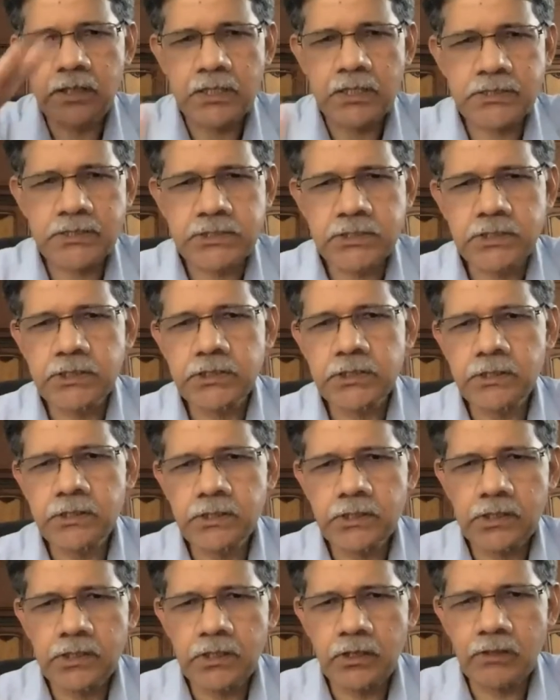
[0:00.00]

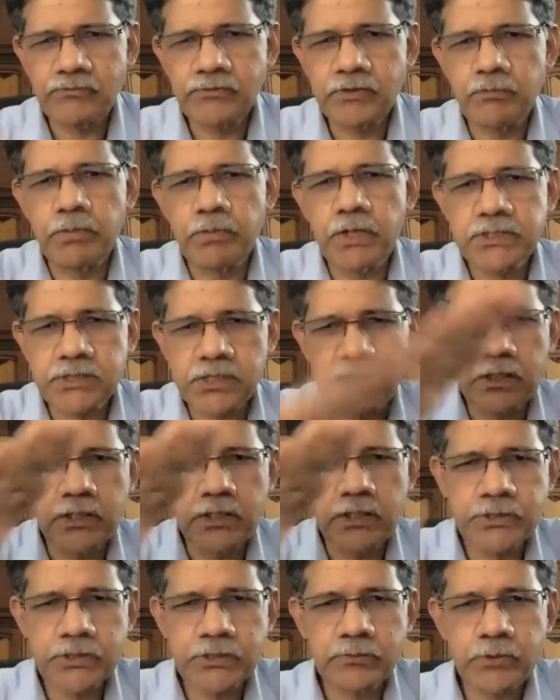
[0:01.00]
uncertainty of the best
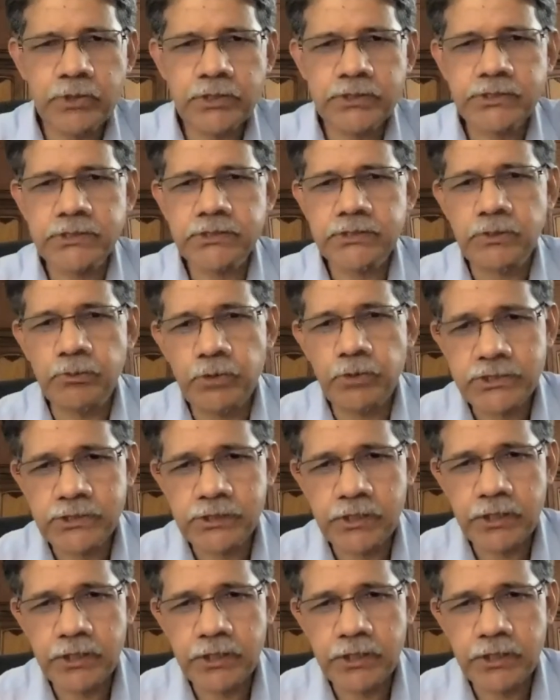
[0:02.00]
clinician versus the worst